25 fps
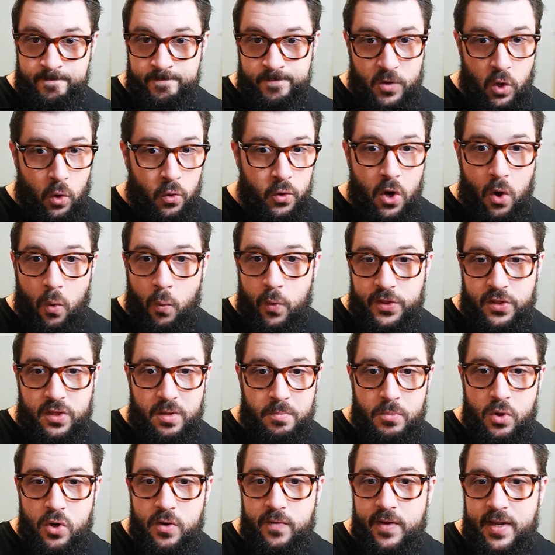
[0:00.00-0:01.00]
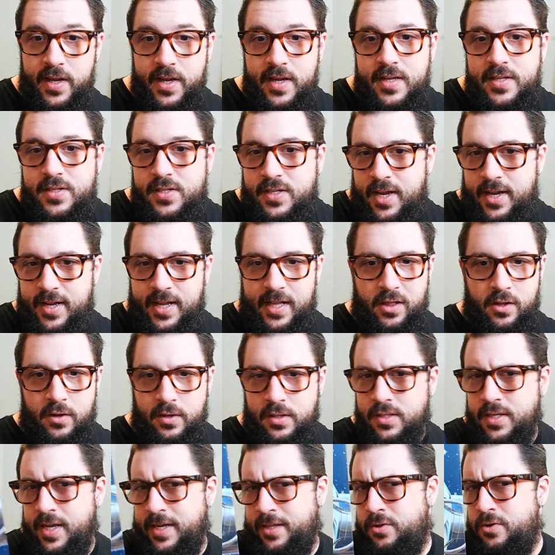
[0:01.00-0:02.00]
Don't know what the movie is. It
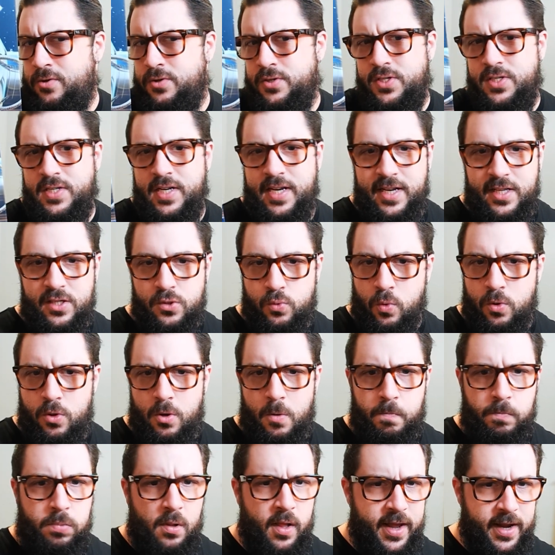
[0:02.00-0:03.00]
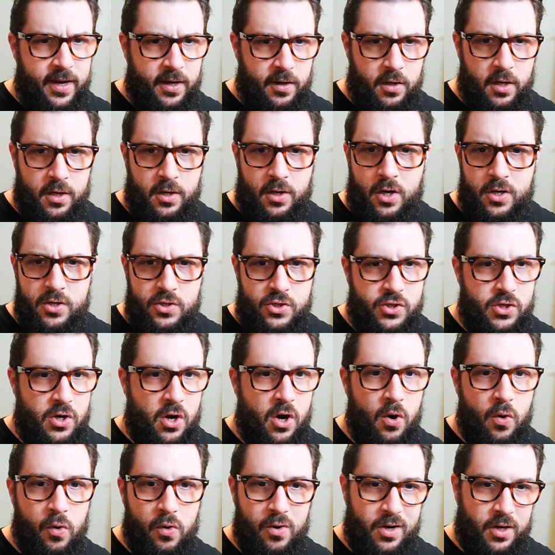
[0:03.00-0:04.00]
looks like there's scenes where they're playing a
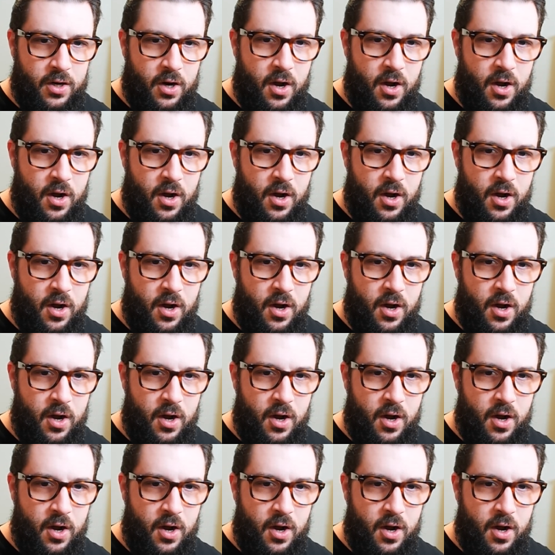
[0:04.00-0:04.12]
show or a